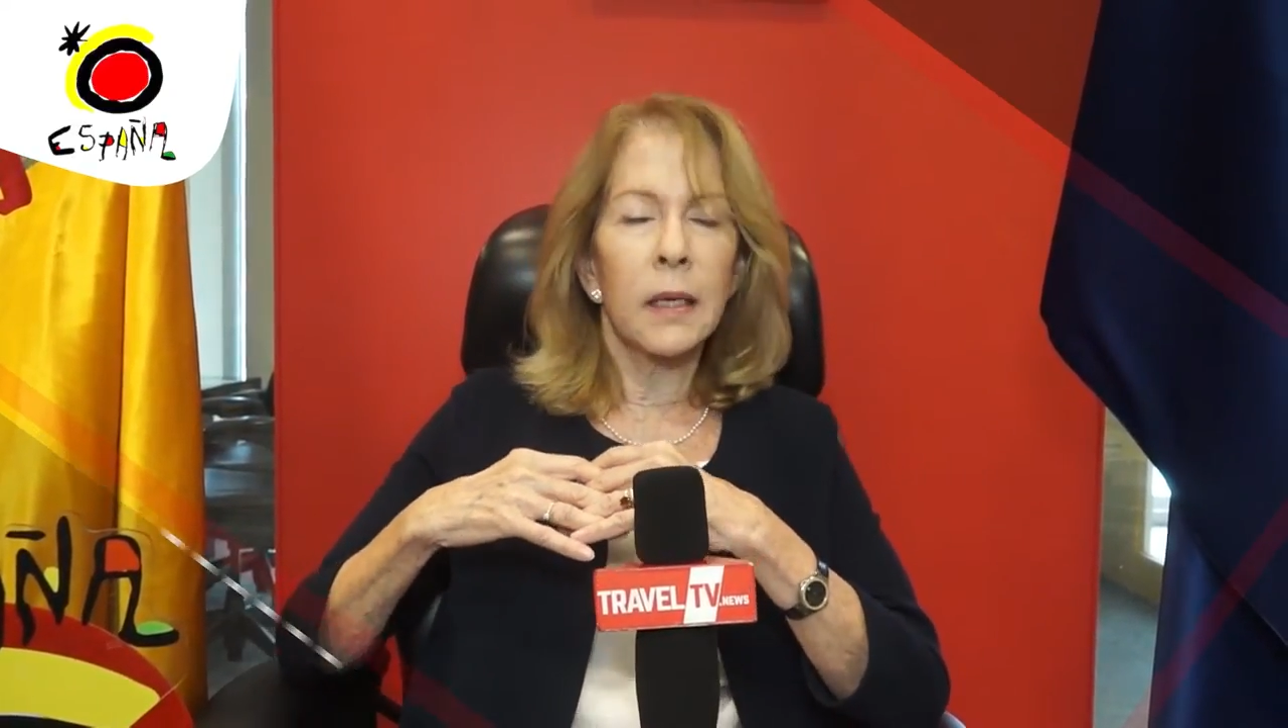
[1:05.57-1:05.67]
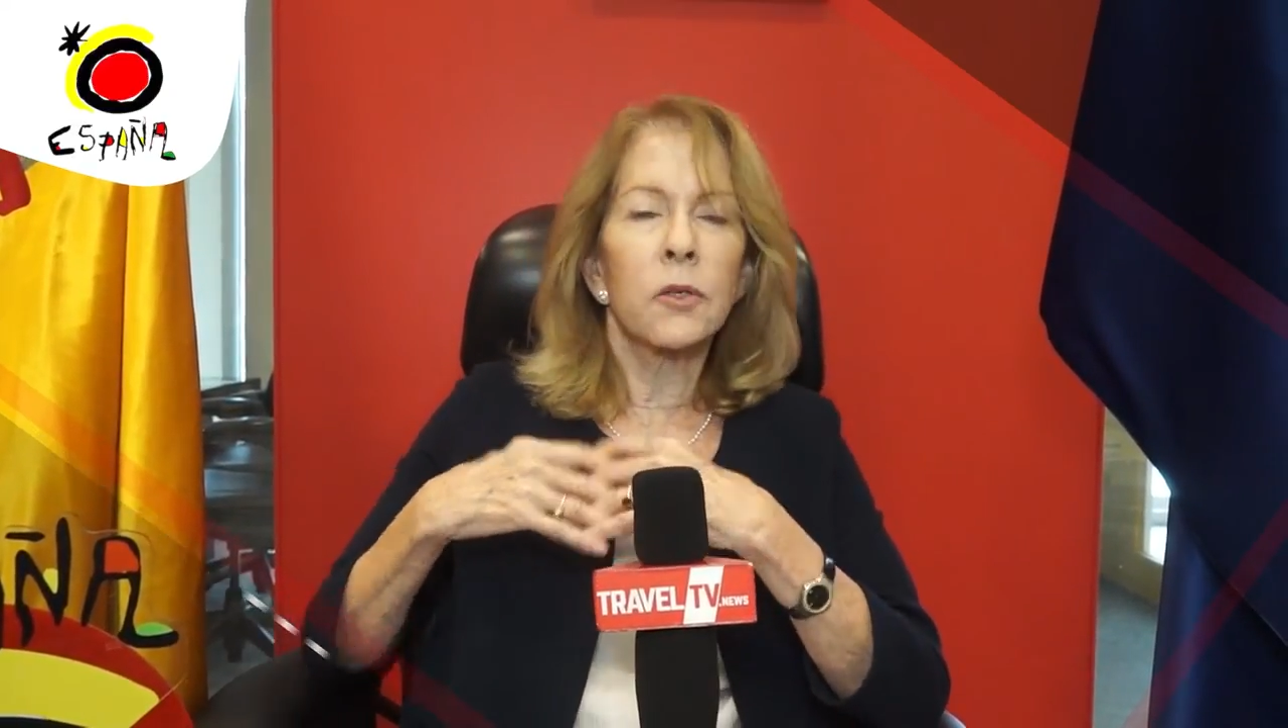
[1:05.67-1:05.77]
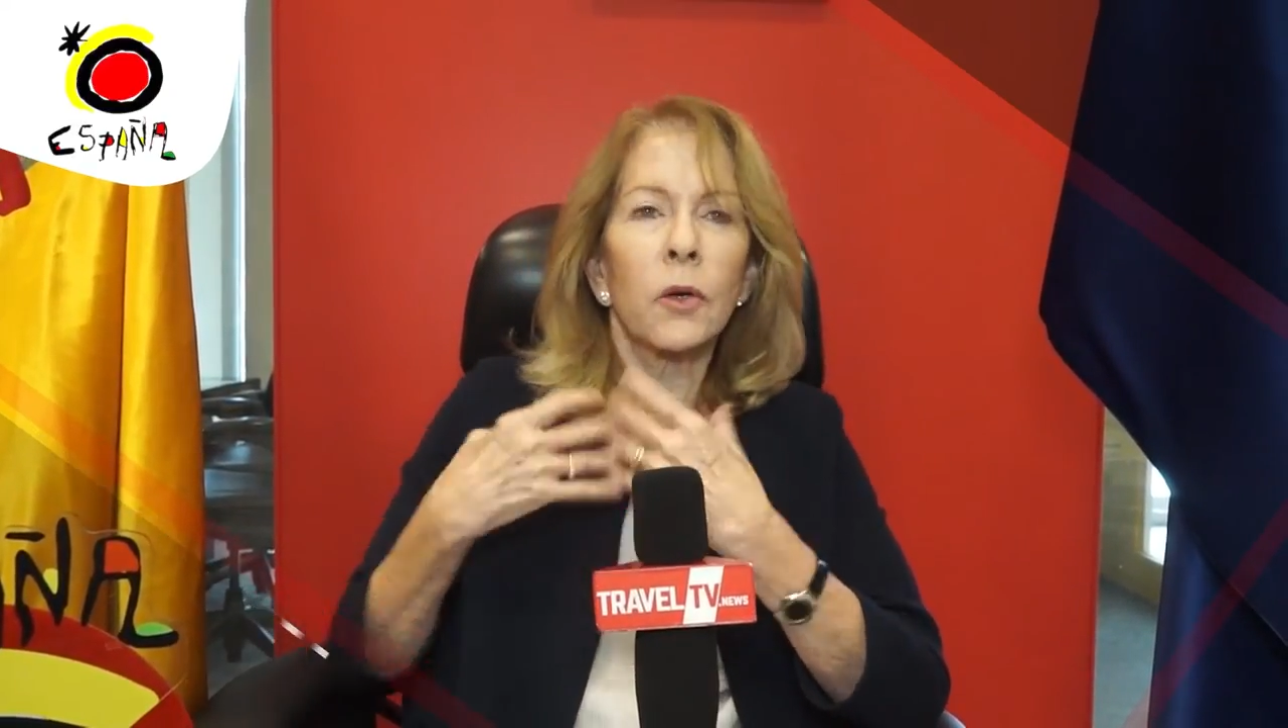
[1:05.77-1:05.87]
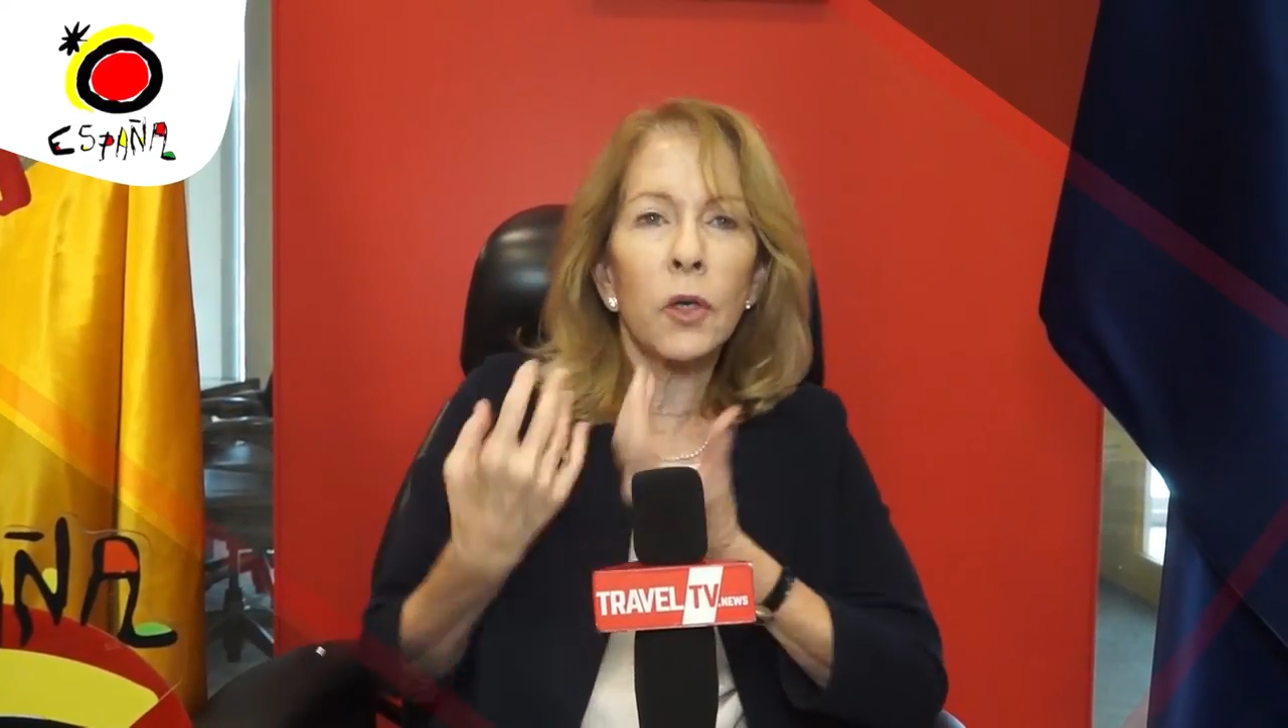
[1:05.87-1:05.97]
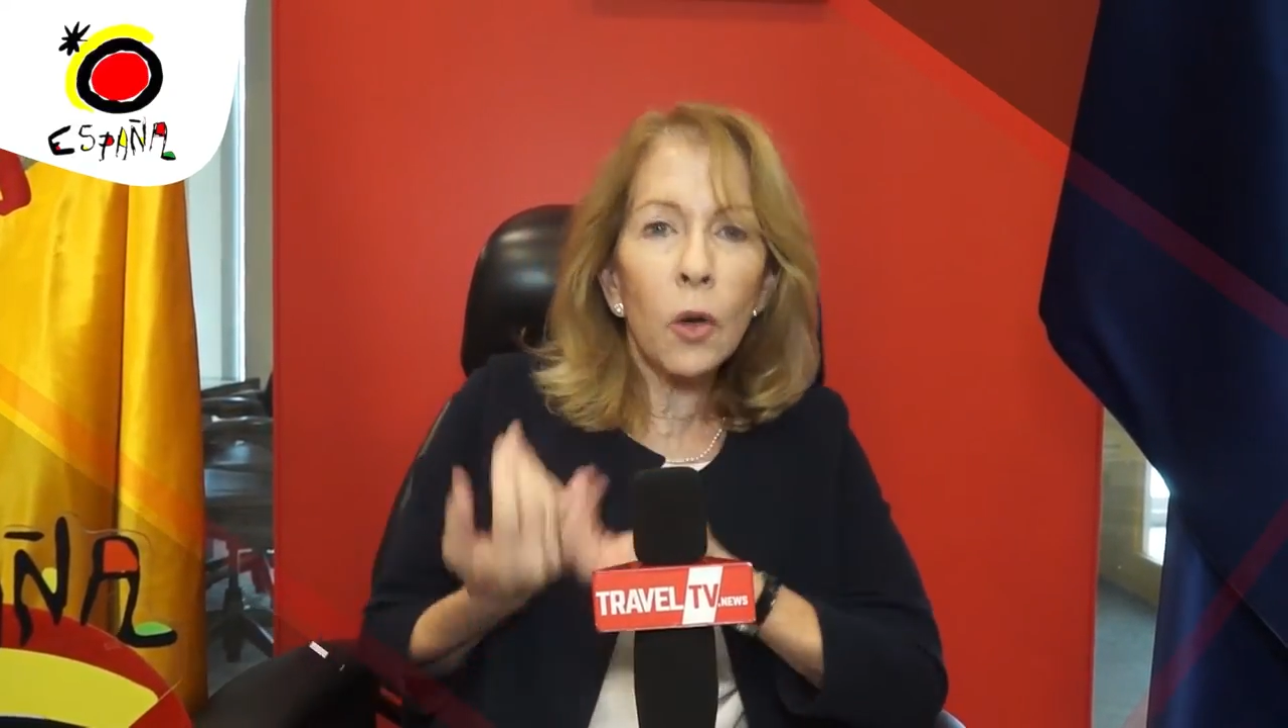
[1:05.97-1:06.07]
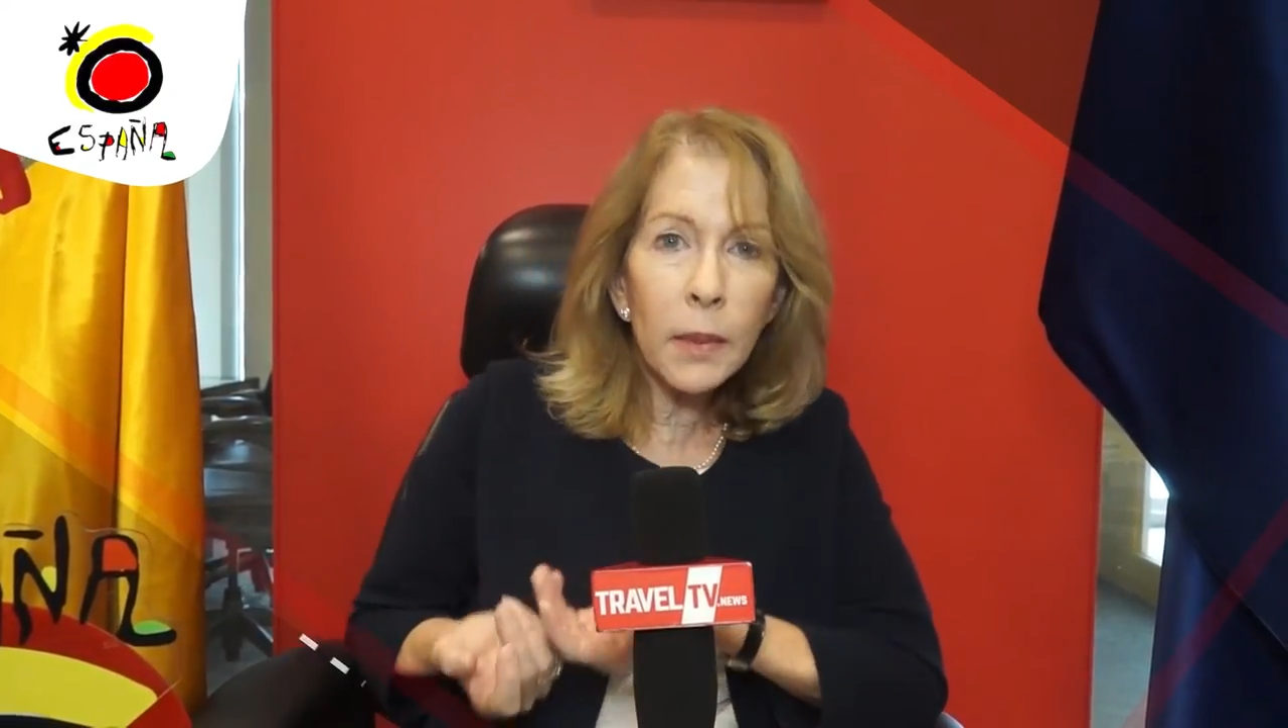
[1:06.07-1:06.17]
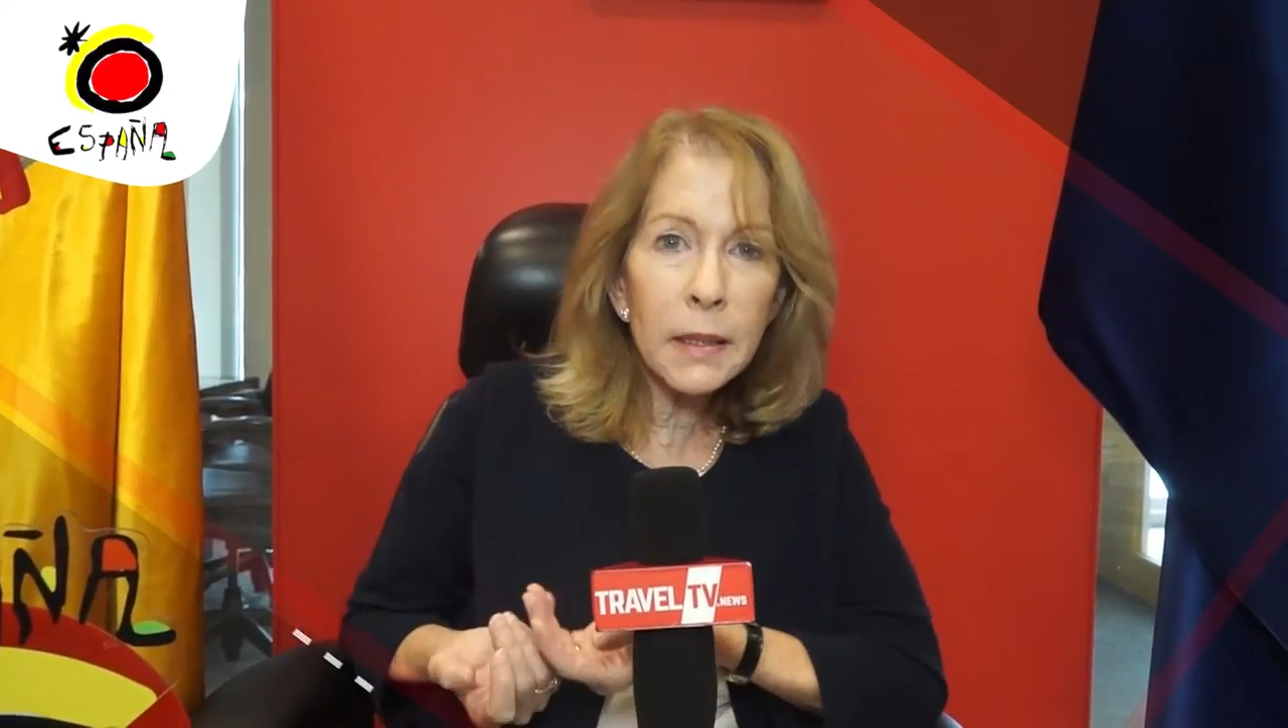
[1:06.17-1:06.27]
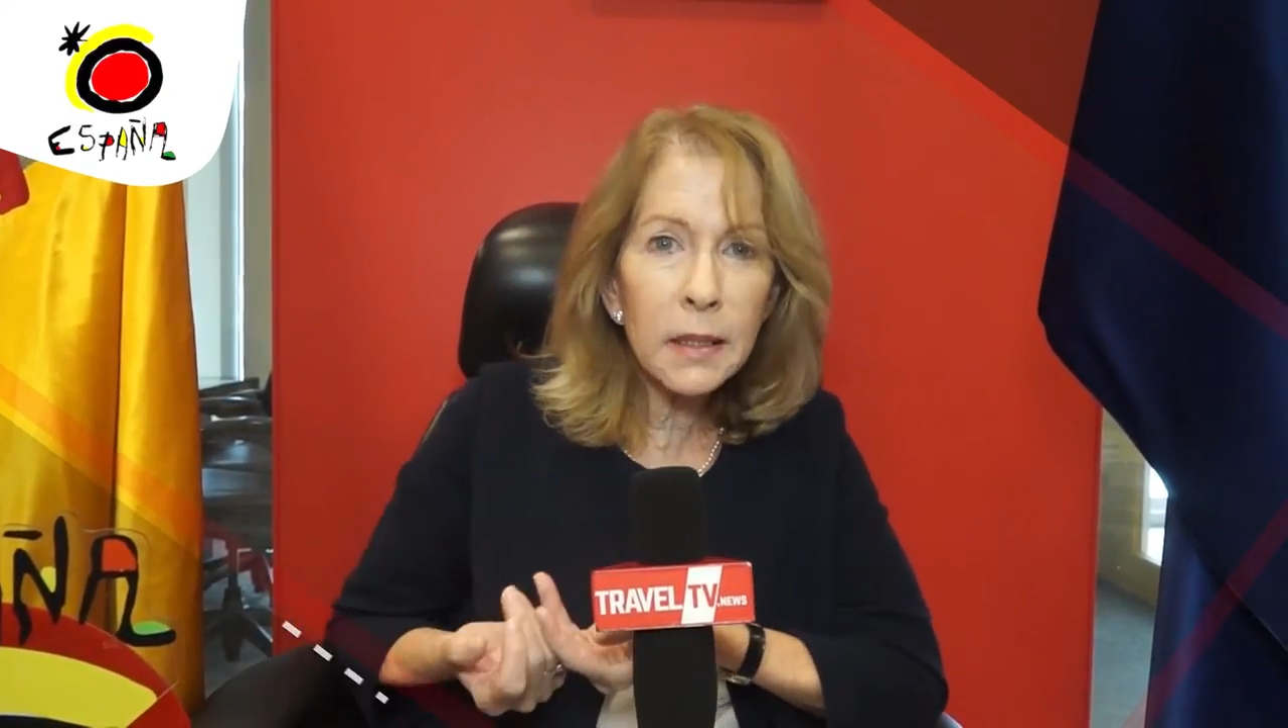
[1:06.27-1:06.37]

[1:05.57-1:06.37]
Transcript: So in normal